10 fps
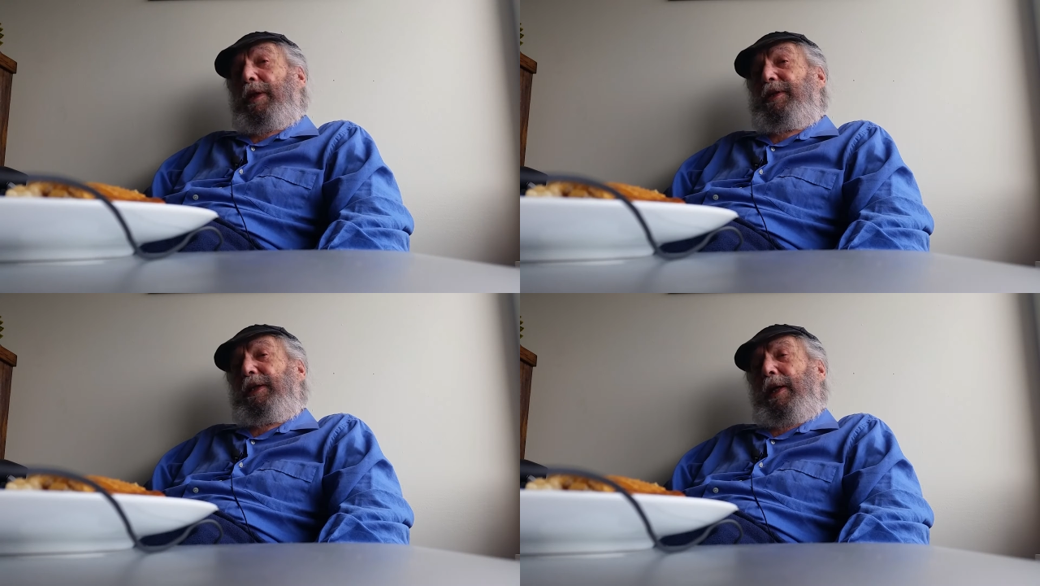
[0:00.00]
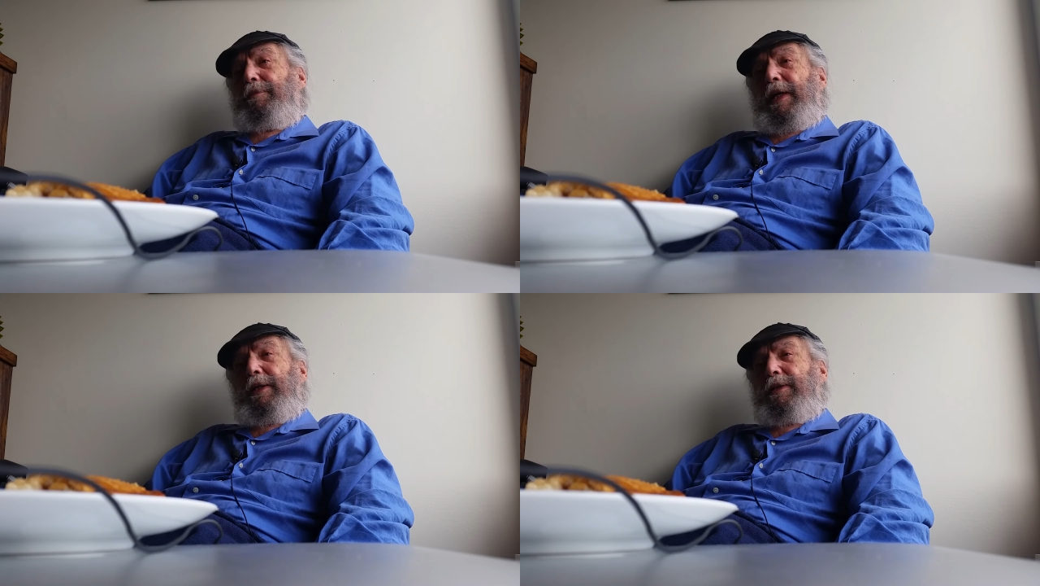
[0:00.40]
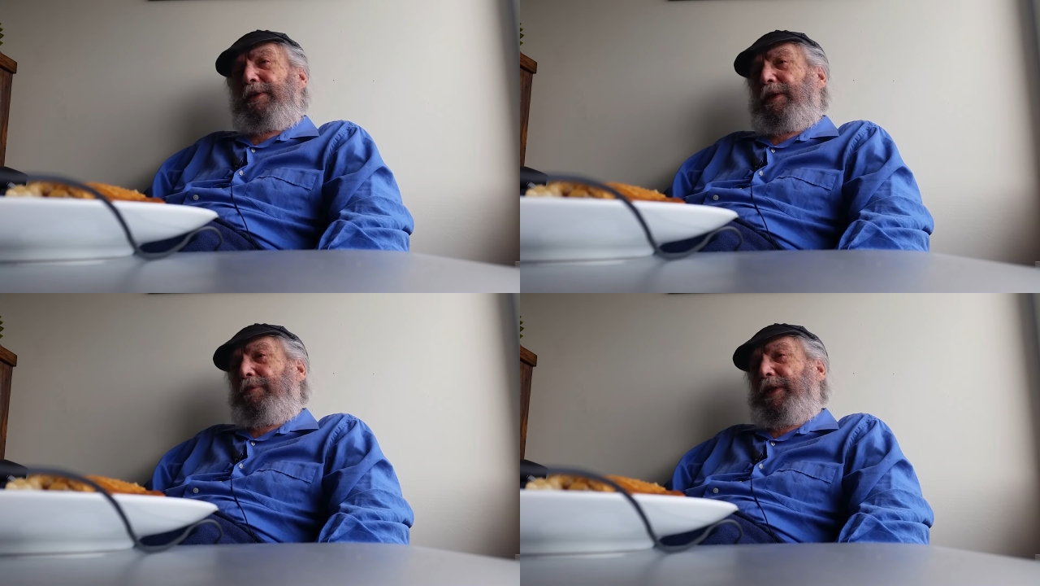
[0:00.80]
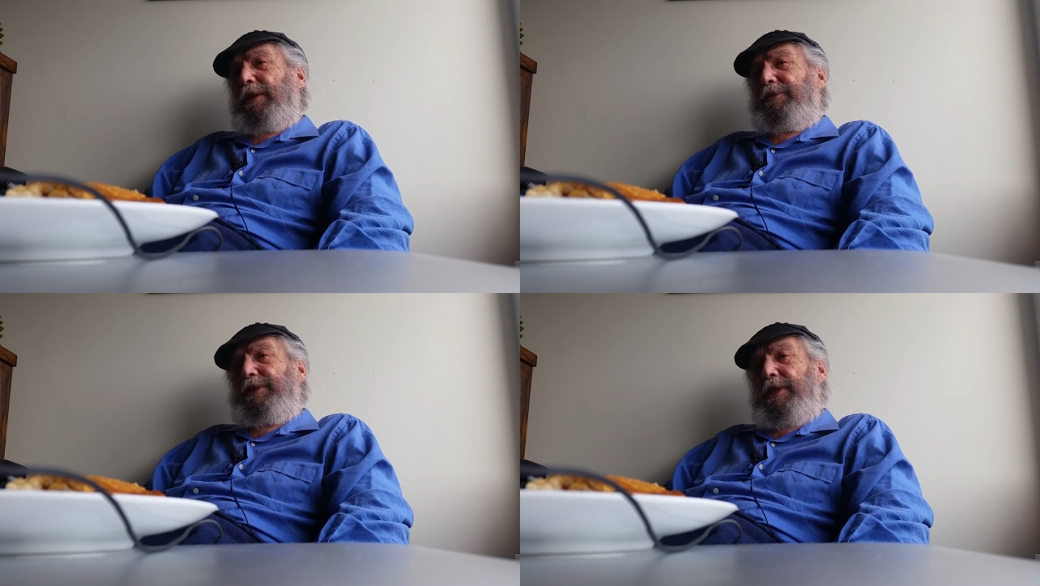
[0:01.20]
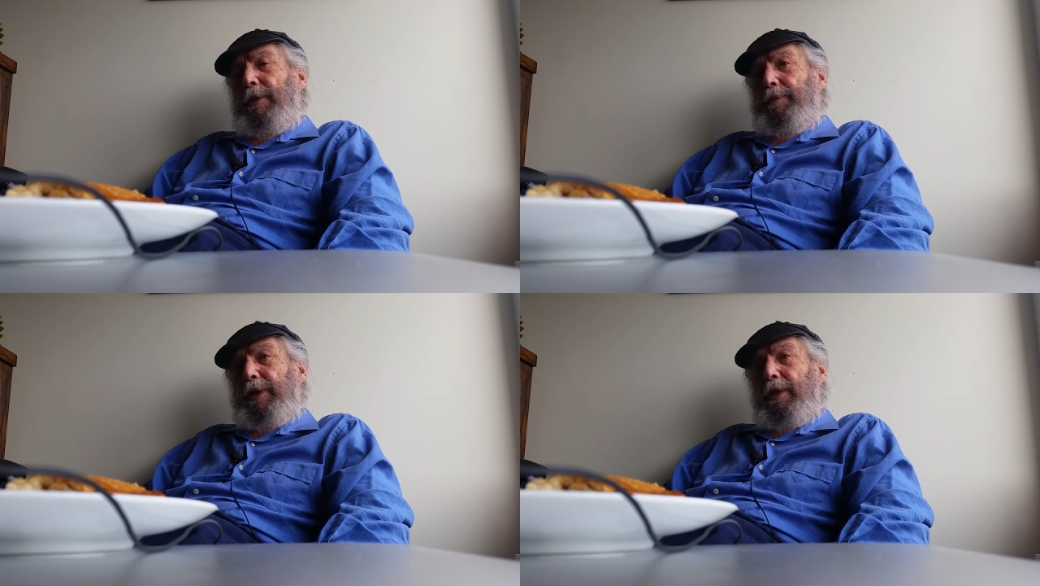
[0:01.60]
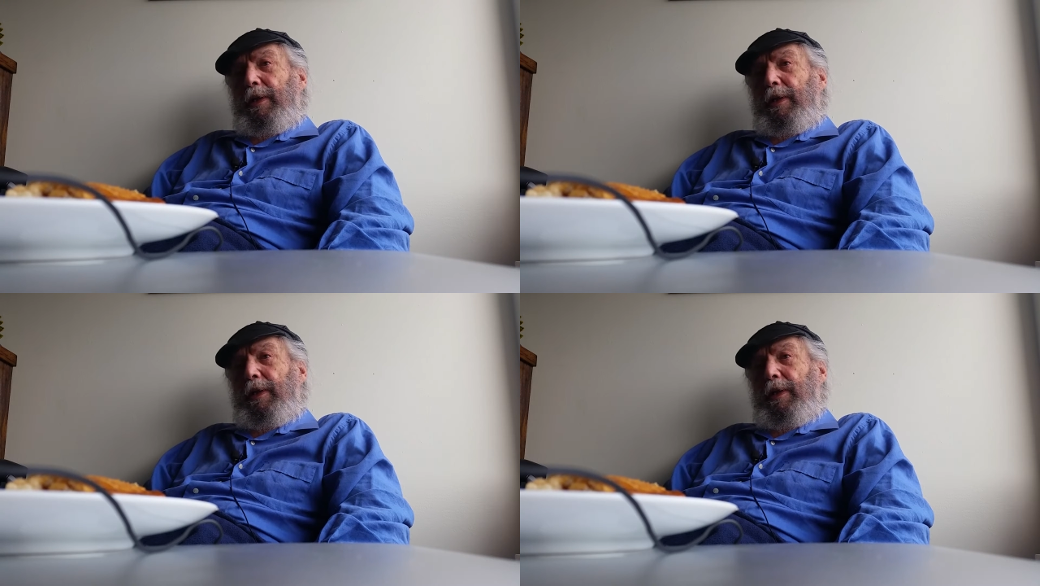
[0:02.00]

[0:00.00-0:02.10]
think I made something of a slip.